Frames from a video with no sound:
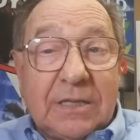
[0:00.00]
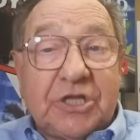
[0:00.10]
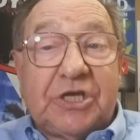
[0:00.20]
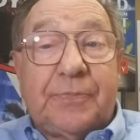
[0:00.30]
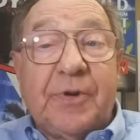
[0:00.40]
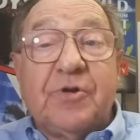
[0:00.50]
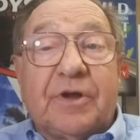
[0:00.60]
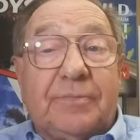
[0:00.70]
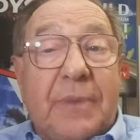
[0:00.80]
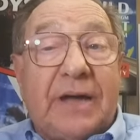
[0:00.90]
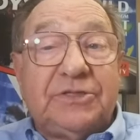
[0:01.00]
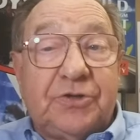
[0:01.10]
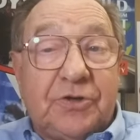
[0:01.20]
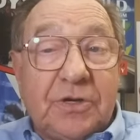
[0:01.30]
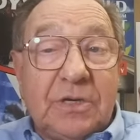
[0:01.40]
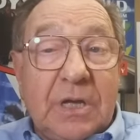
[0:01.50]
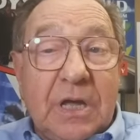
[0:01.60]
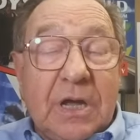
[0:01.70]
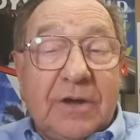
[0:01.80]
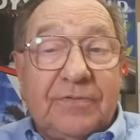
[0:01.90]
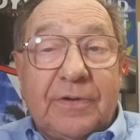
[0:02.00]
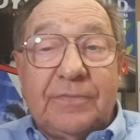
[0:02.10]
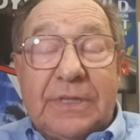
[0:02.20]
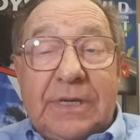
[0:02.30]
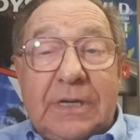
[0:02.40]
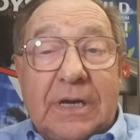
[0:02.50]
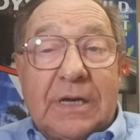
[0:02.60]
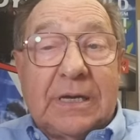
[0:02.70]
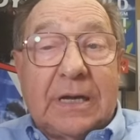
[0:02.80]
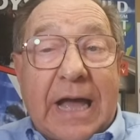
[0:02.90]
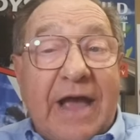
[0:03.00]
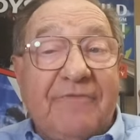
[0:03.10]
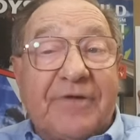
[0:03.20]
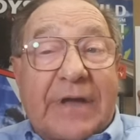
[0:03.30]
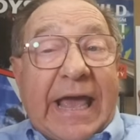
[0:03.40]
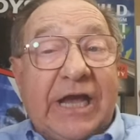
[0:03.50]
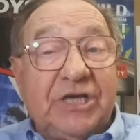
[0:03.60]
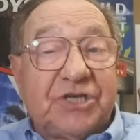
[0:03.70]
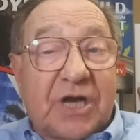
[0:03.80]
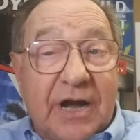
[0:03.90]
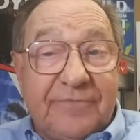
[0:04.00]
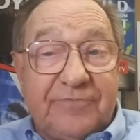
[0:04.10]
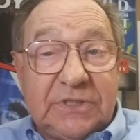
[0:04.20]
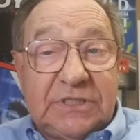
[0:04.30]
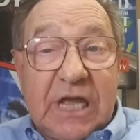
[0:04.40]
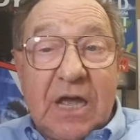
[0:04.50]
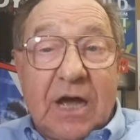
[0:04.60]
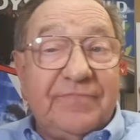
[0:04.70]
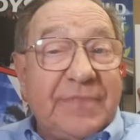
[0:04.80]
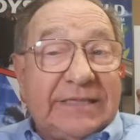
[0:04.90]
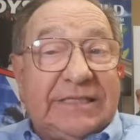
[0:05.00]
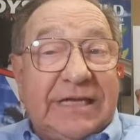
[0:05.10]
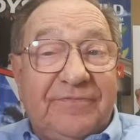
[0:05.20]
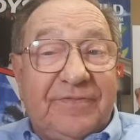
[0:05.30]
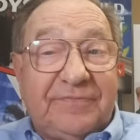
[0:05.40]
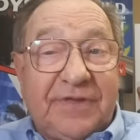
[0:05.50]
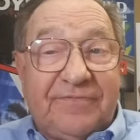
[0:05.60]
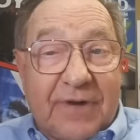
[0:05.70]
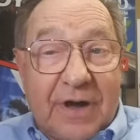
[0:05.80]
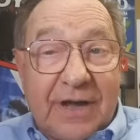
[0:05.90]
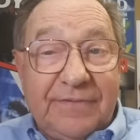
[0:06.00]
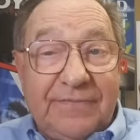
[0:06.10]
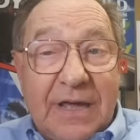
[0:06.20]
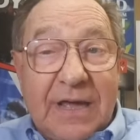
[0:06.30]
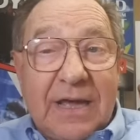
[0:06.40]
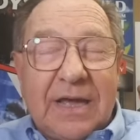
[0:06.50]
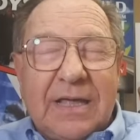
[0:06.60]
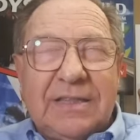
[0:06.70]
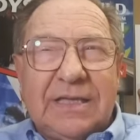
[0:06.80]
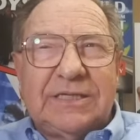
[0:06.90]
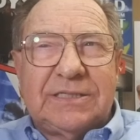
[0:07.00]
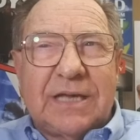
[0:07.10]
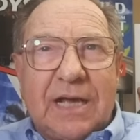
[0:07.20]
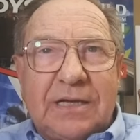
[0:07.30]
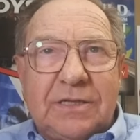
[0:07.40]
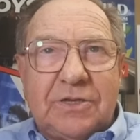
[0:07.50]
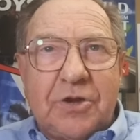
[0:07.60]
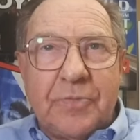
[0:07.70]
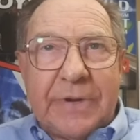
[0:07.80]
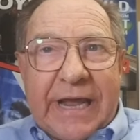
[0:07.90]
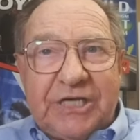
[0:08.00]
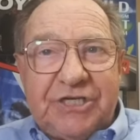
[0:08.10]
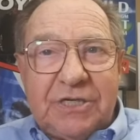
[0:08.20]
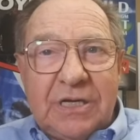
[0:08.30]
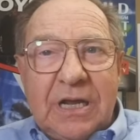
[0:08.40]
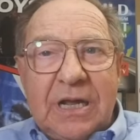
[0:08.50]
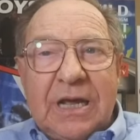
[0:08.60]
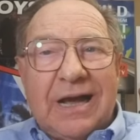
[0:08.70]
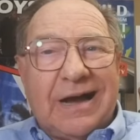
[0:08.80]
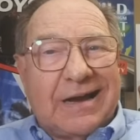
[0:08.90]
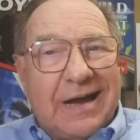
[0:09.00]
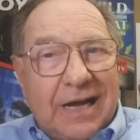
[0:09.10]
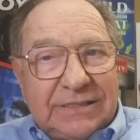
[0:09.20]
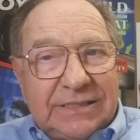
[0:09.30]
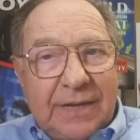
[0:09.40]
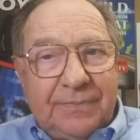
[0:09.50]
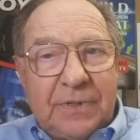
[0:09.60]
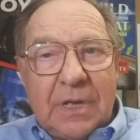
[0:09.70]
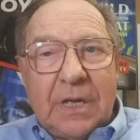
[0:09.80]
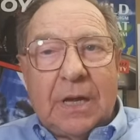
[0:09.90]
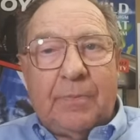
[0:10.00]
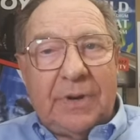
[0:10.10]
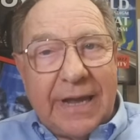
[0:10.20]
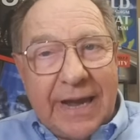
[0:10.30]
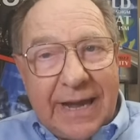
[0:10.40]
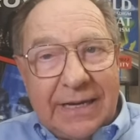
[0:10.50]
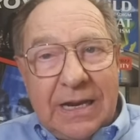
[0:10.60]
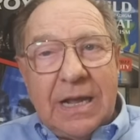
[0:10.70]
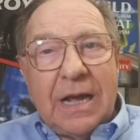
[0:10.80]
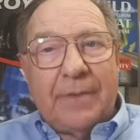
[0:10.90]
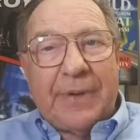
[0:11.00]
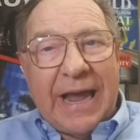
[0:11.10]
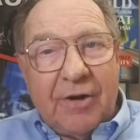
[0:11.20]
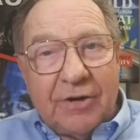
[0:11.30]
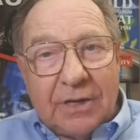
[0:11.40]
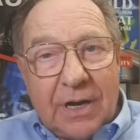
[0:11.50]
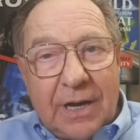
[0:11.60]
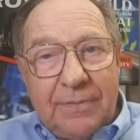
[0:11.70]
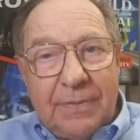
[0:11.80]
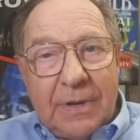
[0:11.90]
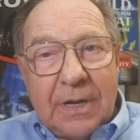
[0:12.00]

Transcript: the spirit of Bandung from the Africa-Asia Conference of 1955. This is a determination, a concept, a plan, a paradigm,